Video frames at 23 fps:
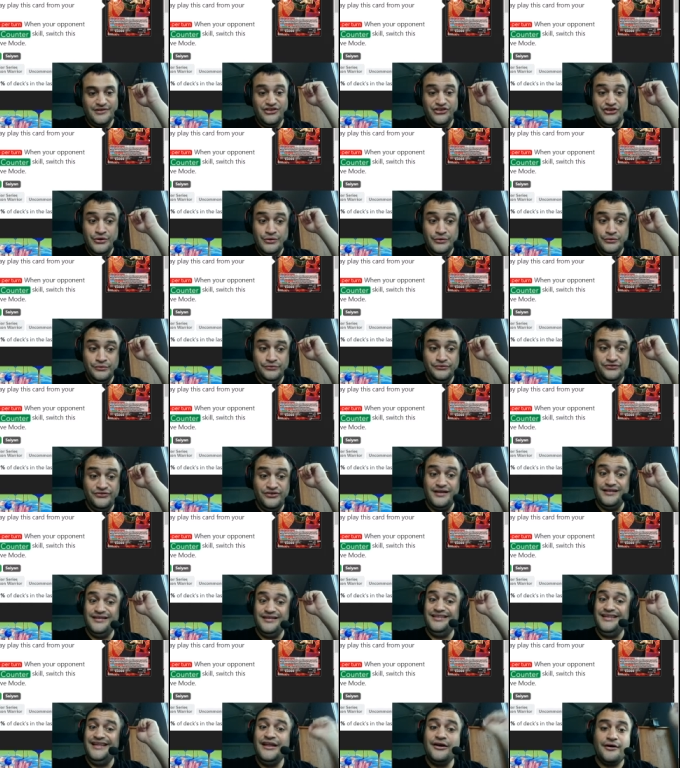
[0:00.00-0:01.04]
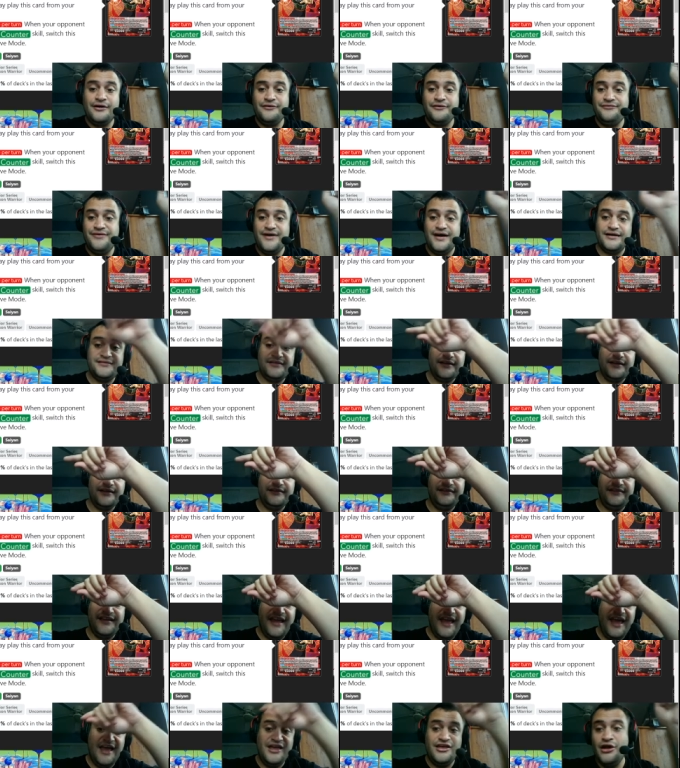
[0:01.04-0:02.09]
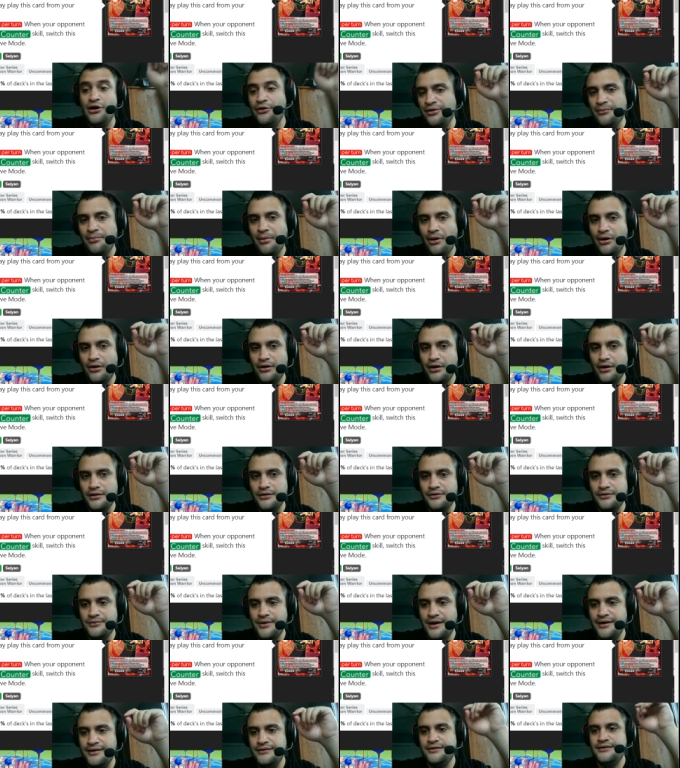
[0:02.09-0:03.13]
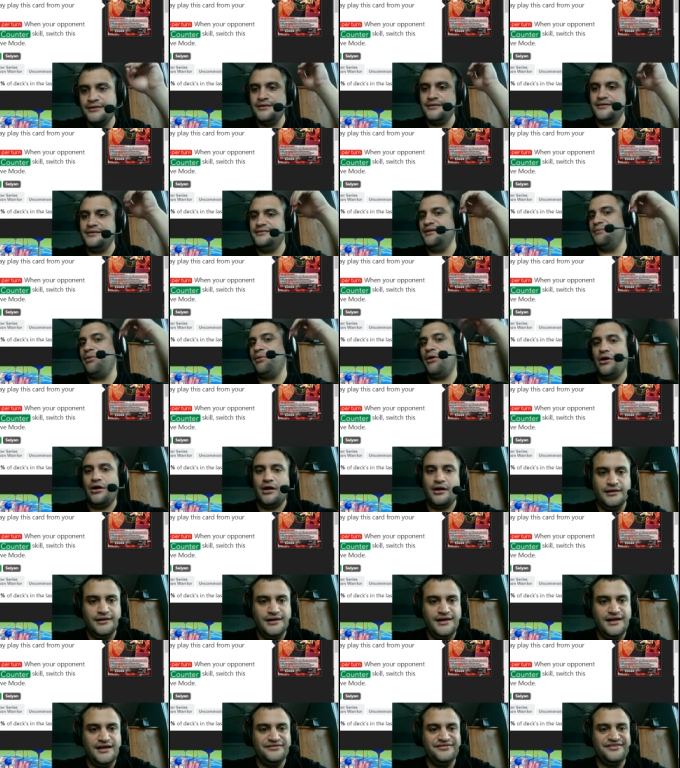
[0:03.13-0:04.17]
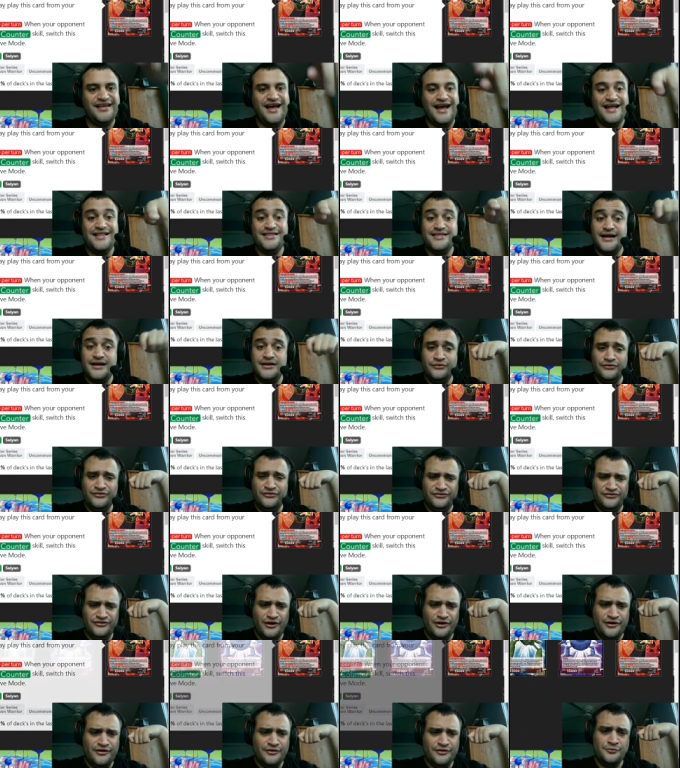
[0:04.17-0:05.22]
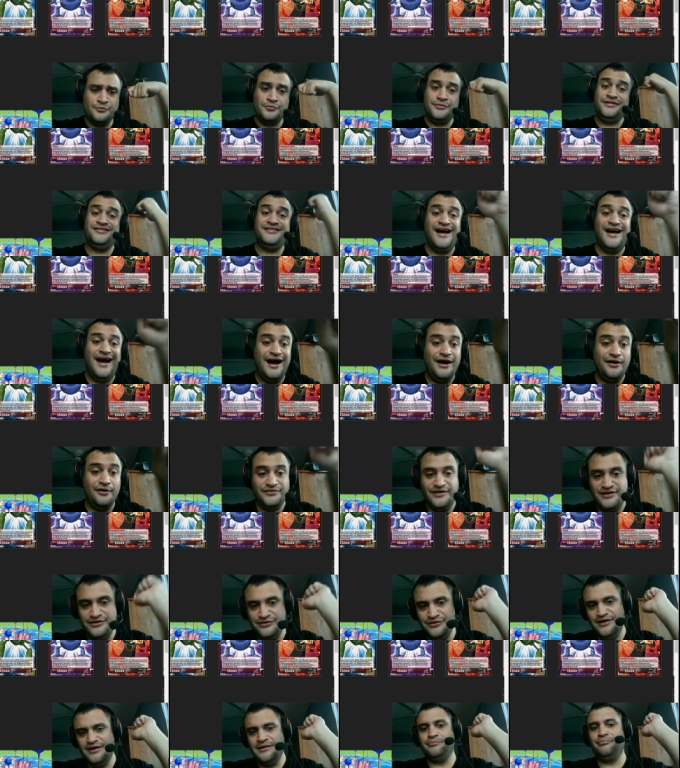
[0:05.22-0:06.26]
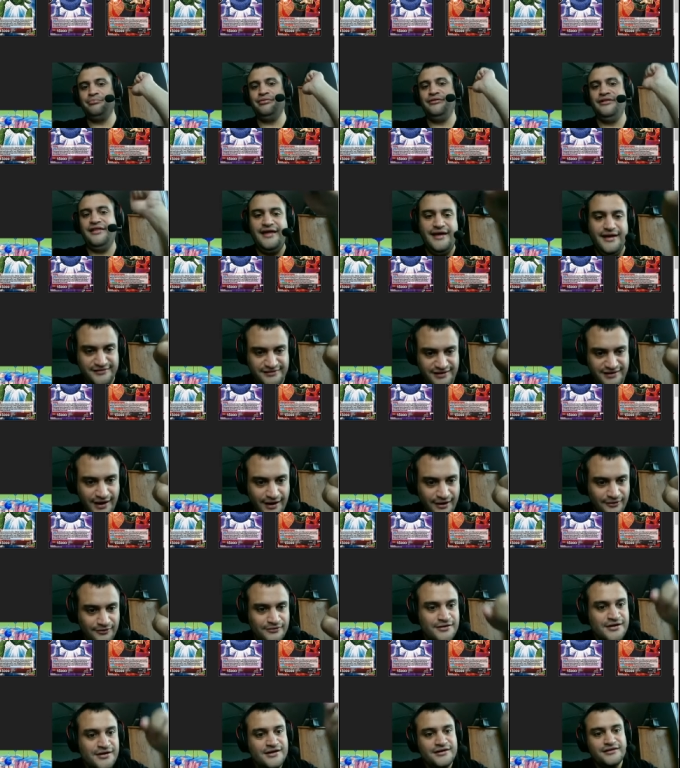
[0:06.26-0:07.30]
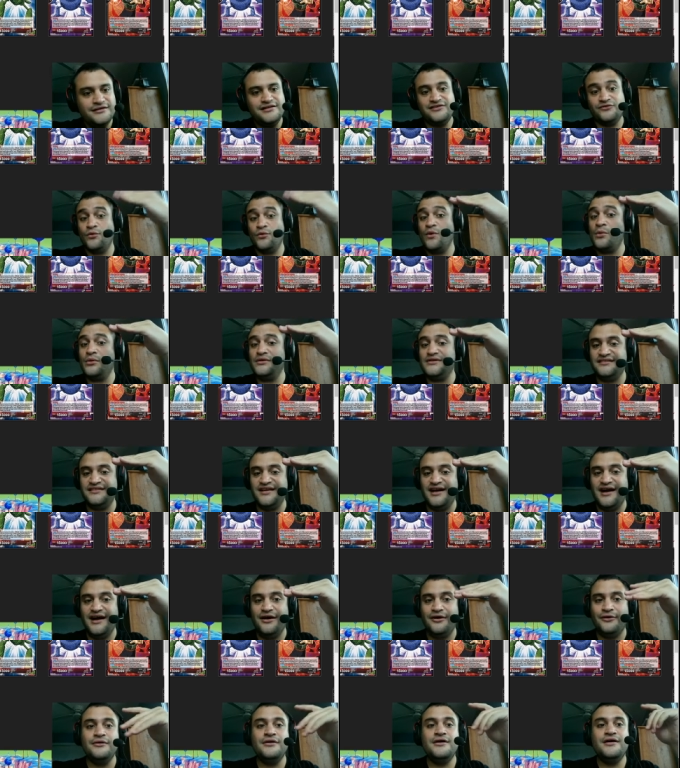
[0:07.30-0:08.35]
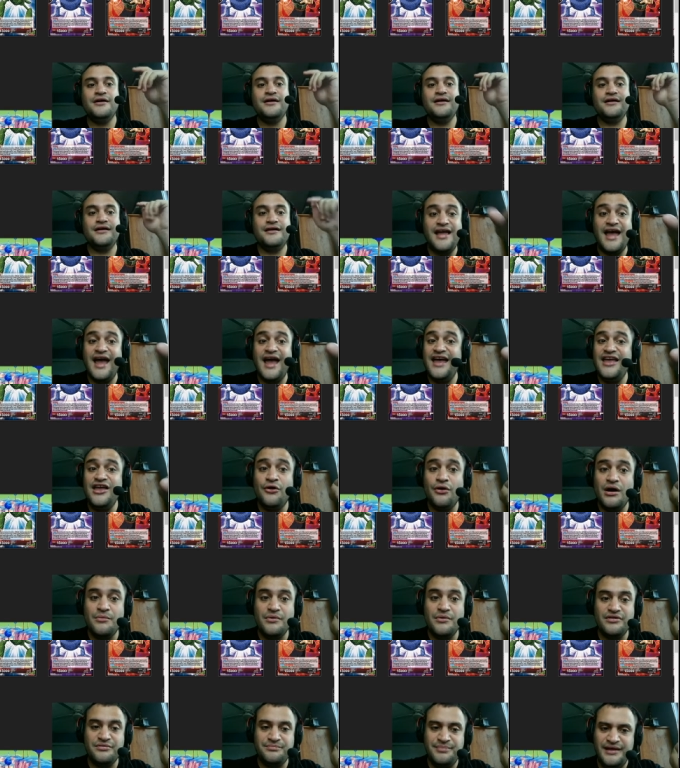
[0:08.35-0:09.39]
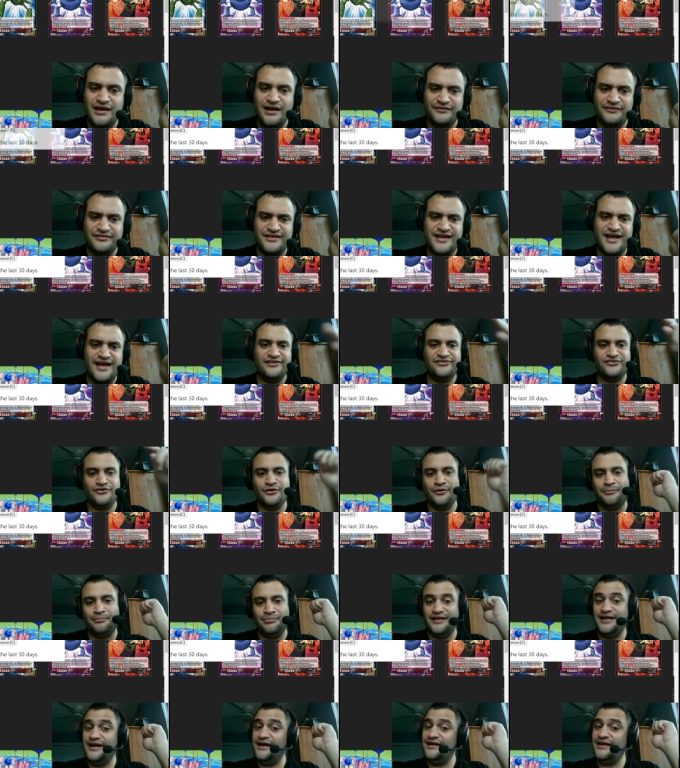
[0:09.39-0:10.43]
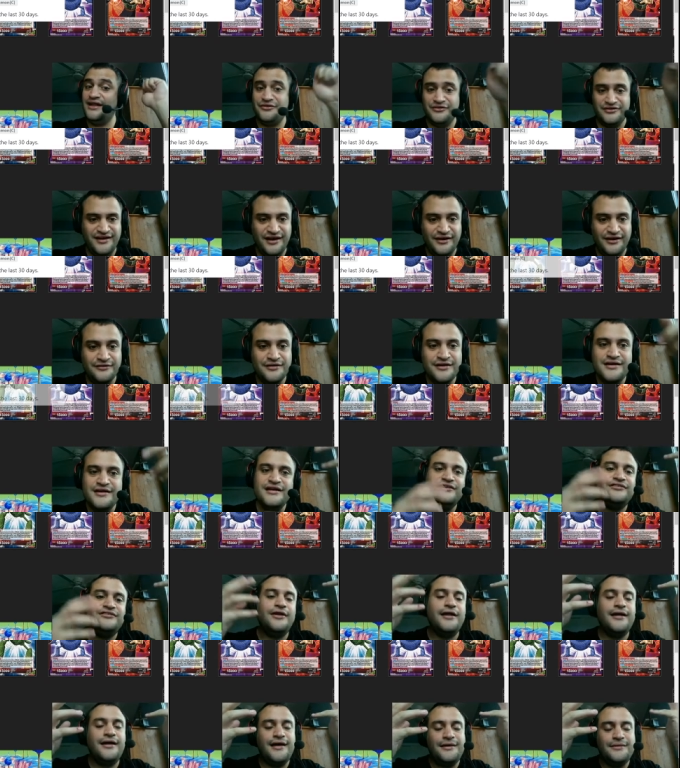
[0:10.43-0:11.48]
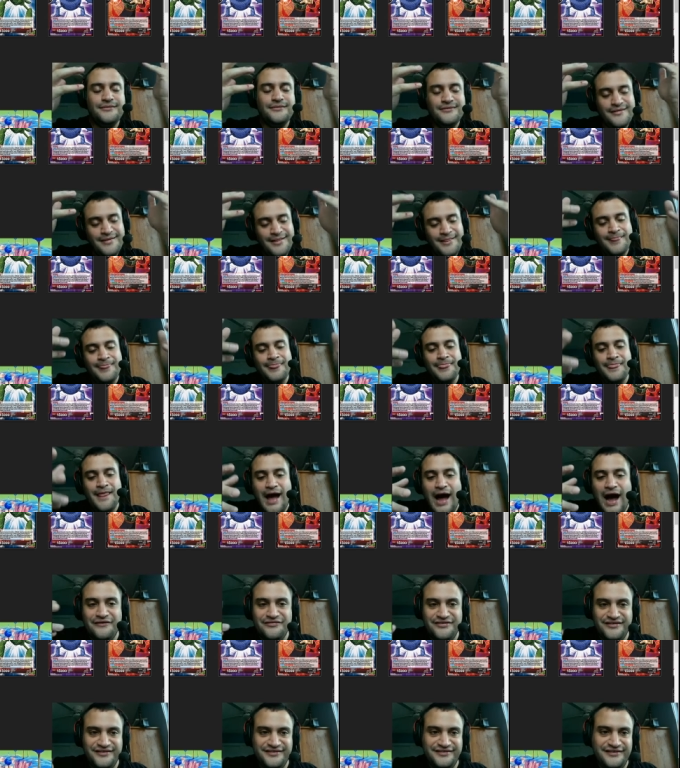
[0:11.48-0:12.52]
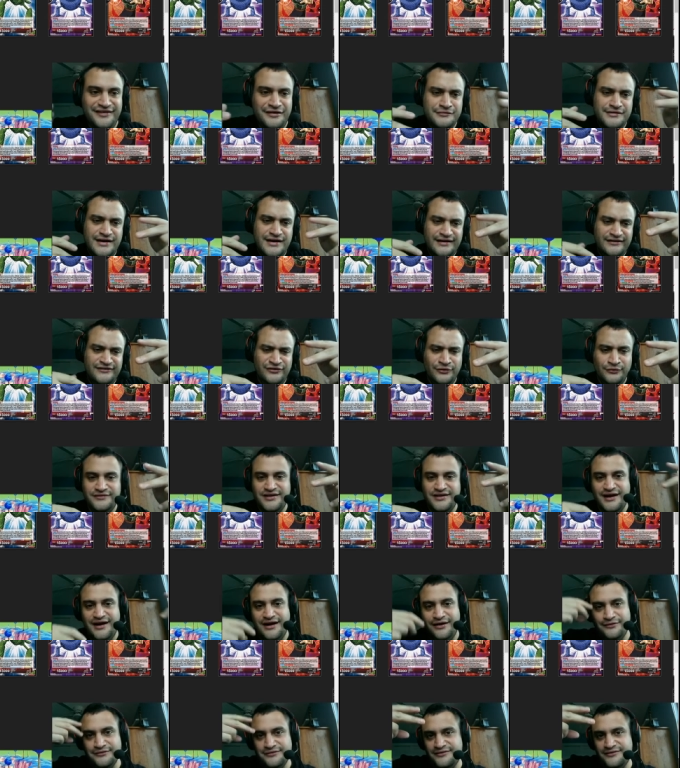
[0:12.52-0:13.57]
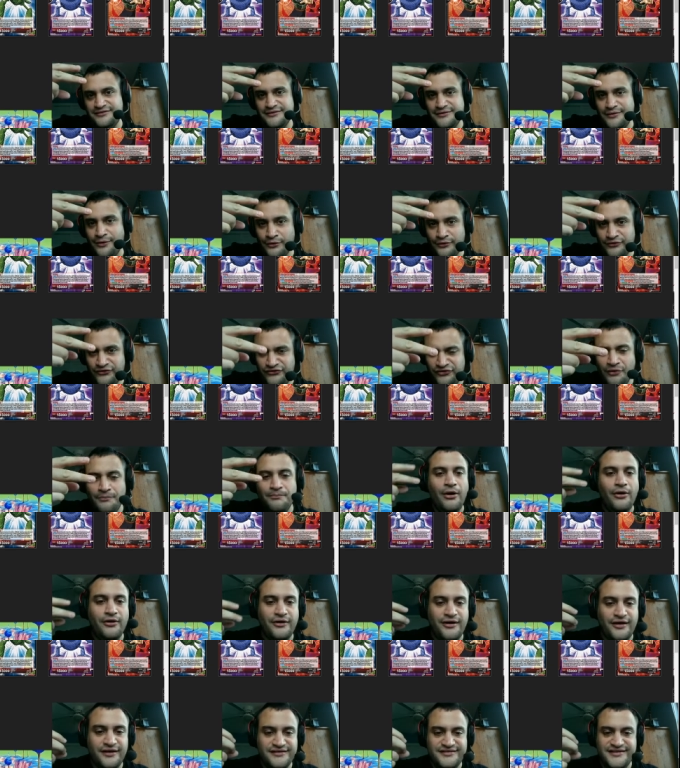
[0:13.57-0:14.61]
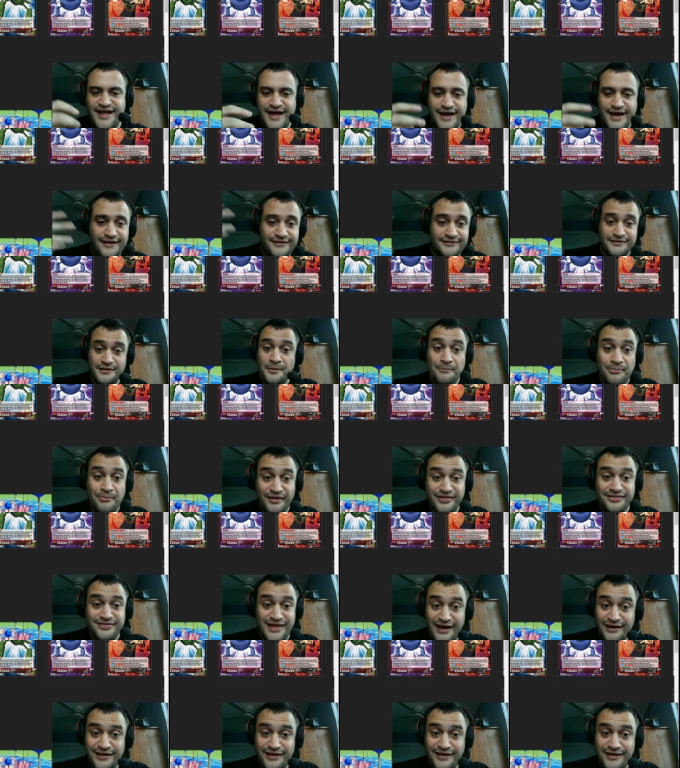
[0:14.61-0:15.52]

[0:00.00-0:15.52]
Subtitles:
Use leader effect to KO the Bardock. Right. The Bardock leaves, and then you start with Tau. Then you can play a Tau, swing with a Tau, KO him with Pilaf's Castle, play another Tau. So like, obviously you need 2 Taus or 2 Bardocks in hand, but